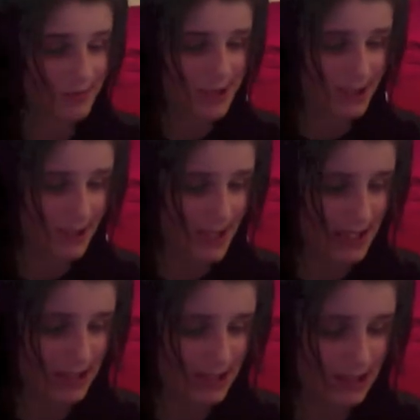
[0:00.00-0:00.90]
which is the
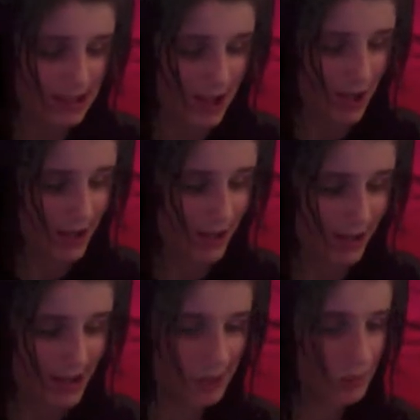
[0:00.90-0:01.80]
Nexxus Salon Hair
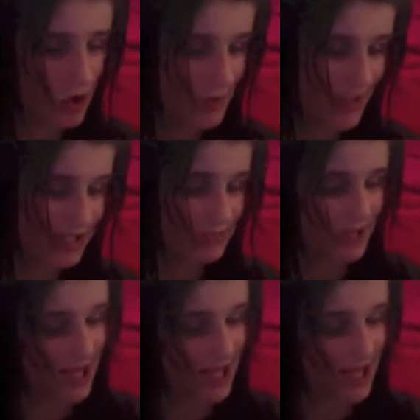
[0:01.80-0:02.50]
Care Pro Mend Split